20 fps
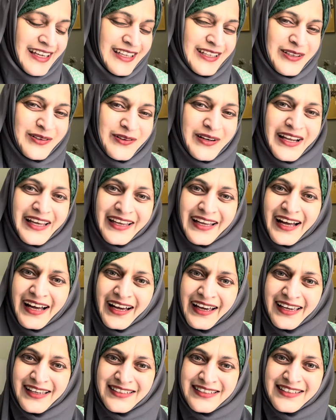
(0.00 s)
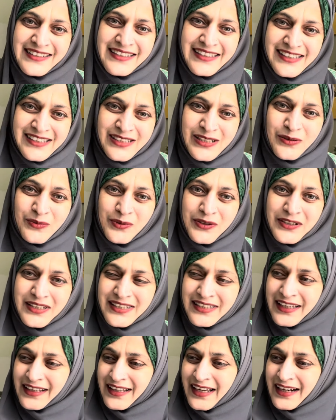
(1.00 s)
you know, like I as a teacher would
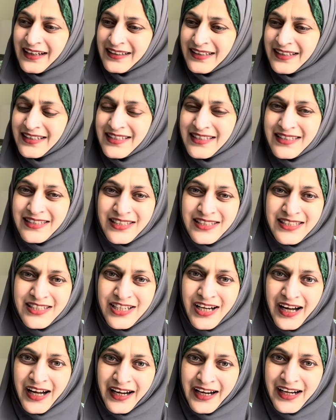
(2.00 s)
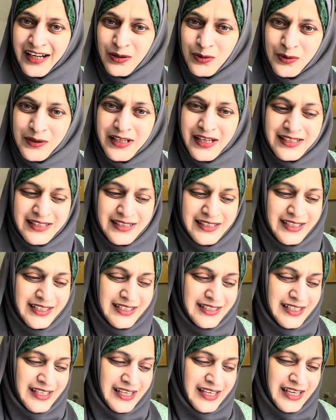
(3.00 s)
say that this child who does it,
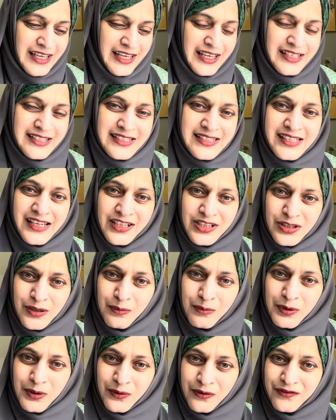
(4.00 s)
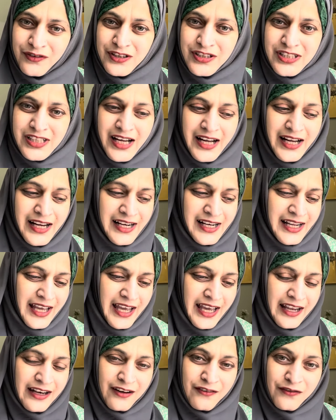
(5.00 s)
is such a beautiful child,
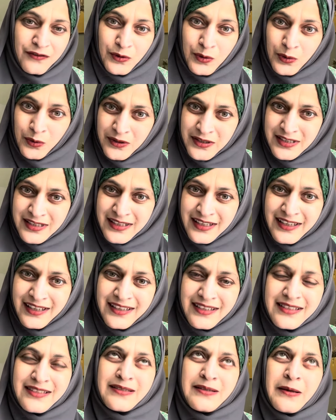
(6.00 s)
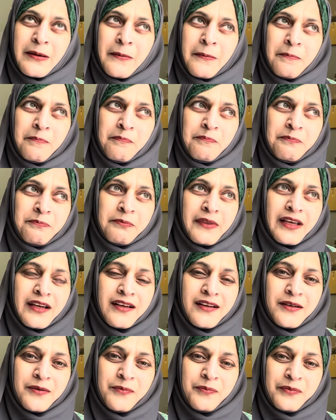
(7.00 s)
and of course is
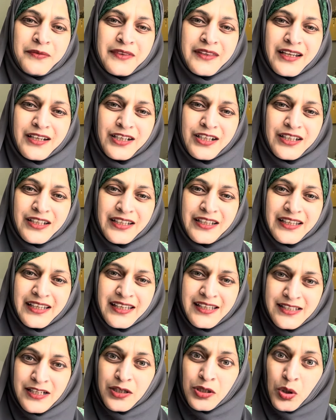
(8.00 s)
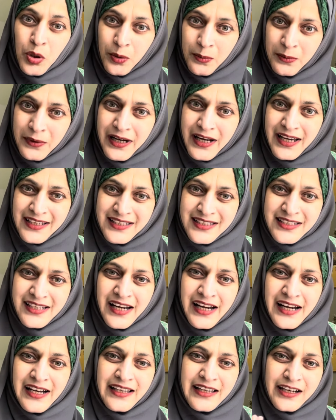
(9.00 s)
a normalized
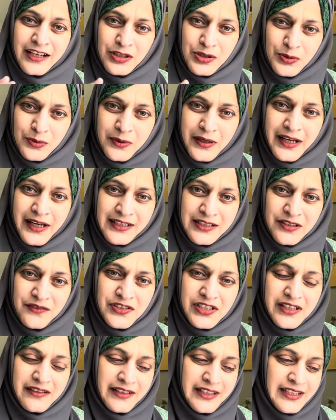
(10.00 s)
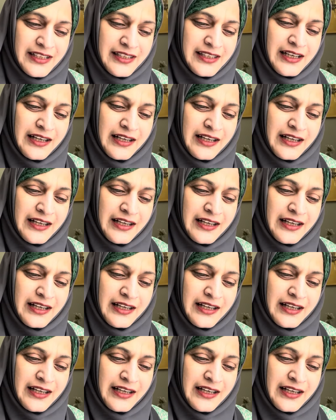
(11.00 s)
child. There are two kinds of children in the